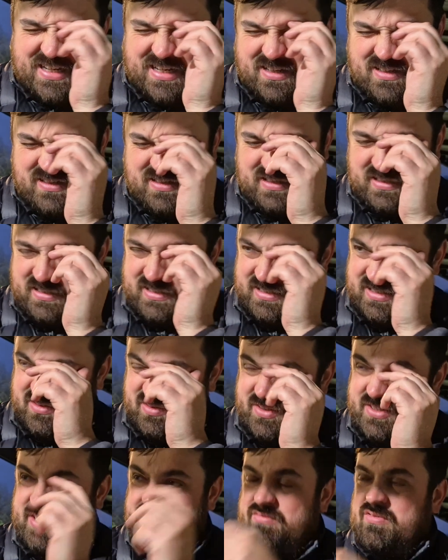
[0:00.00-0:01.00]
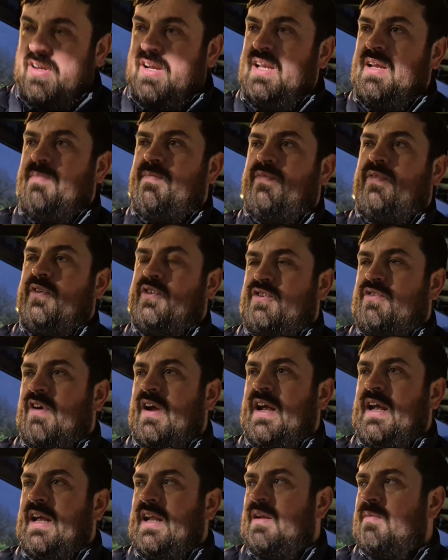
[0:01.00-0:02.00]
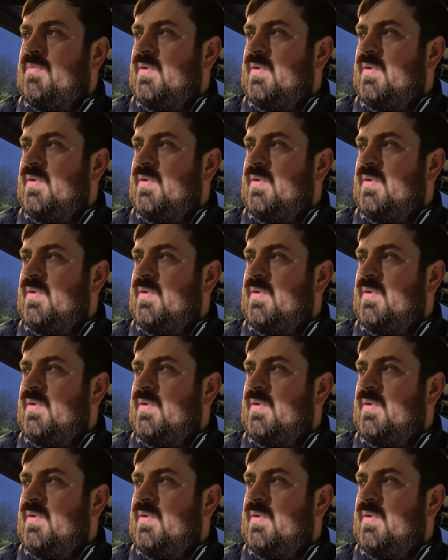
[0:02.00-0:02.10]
which is really frustrating.